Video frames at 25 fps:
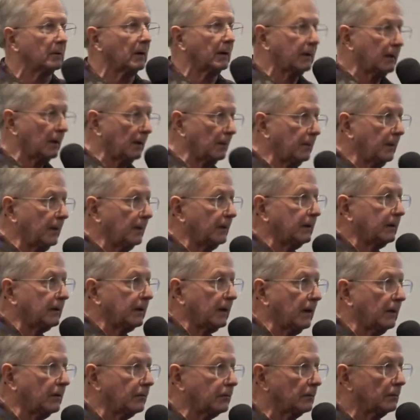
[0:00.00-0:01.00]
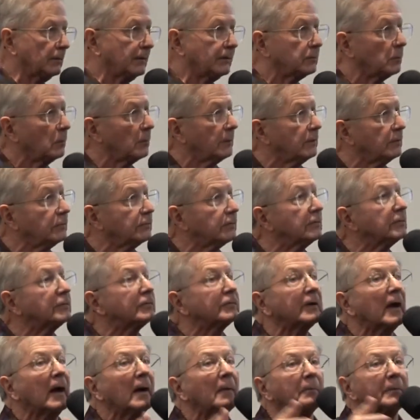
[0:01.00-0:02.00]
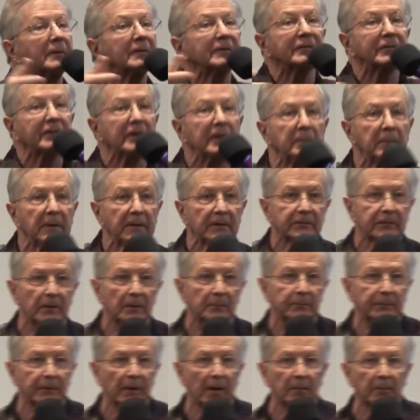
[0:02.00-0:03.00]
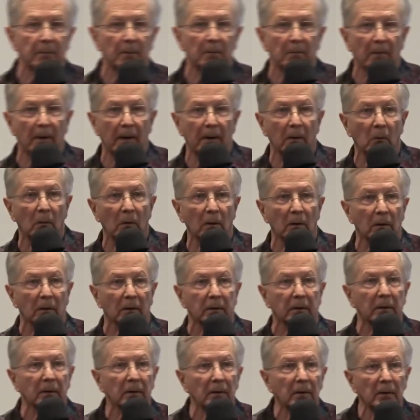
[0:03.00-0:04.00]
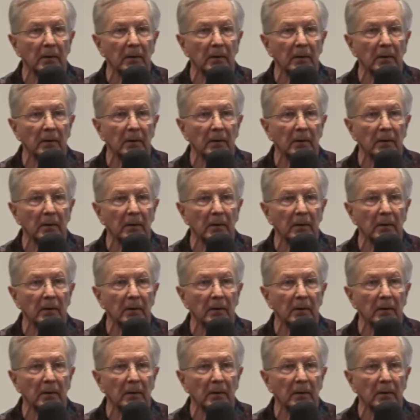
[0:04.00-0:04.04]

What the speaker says: I come in occasionally. He said, well, you should stop and see me sometime at my work.